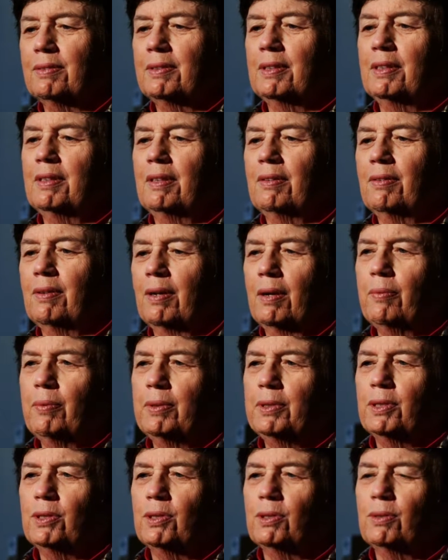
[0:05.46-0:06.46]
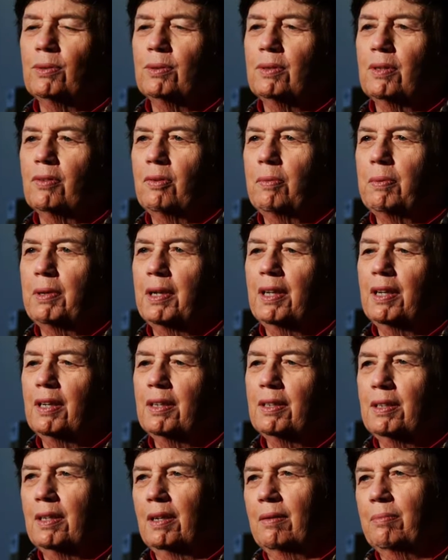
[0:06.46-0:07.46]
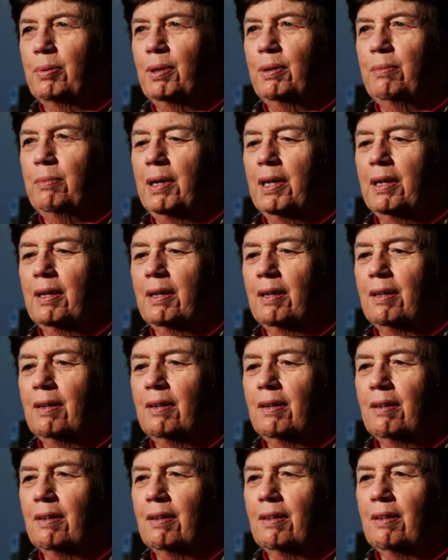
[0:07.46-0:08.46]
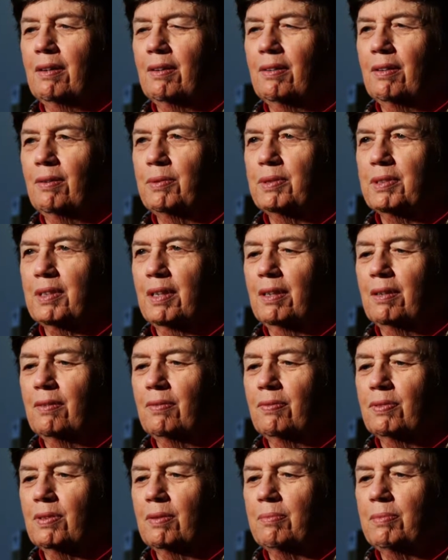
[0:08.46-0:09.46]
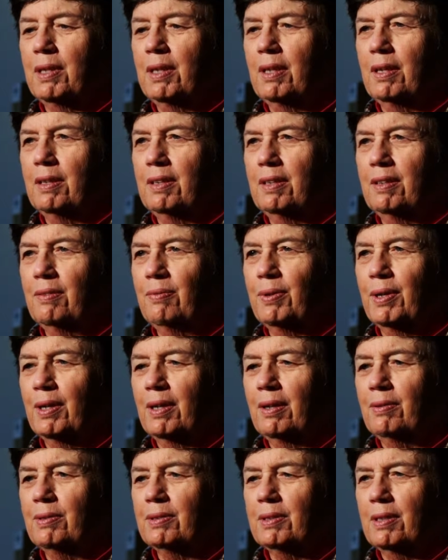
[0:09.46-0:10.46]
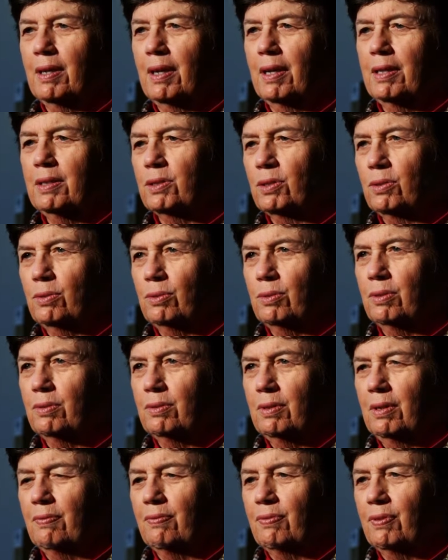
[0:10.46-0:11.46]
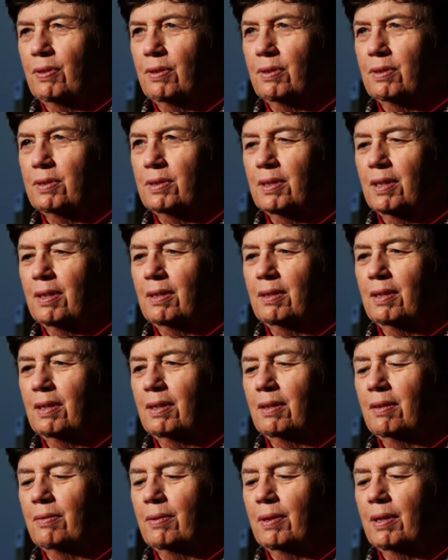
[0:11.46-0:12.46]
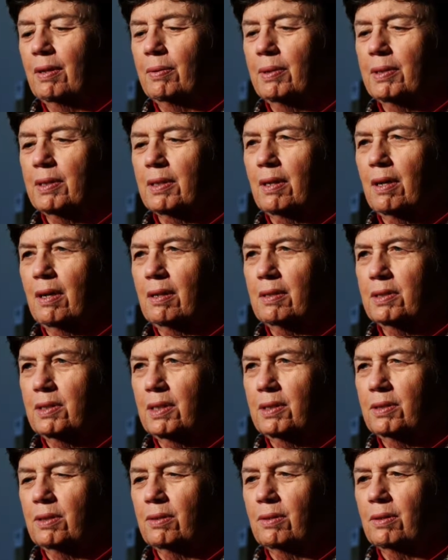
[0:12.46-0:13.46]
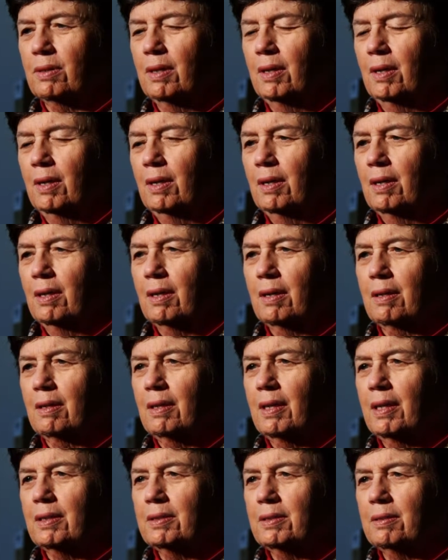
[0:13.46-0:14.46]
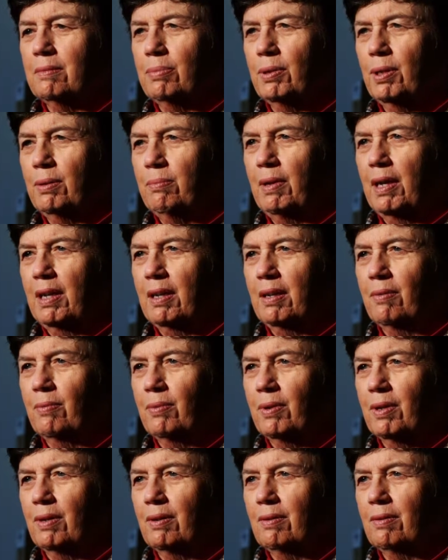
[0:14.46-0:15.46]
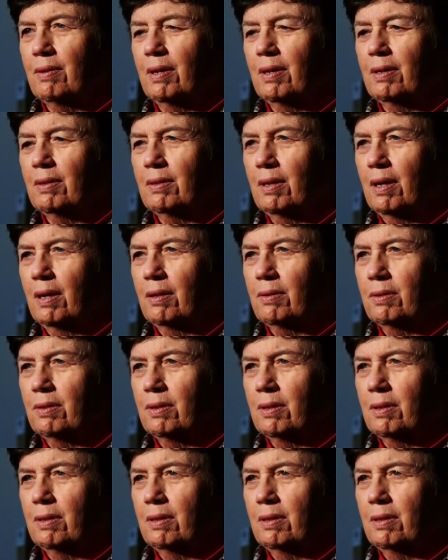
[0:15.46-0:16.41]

when I went to school, everybody had to take printmaking, and that was kind of something I did when I was in high school at first. And then when I went to college, I took a class in printmaking where I learned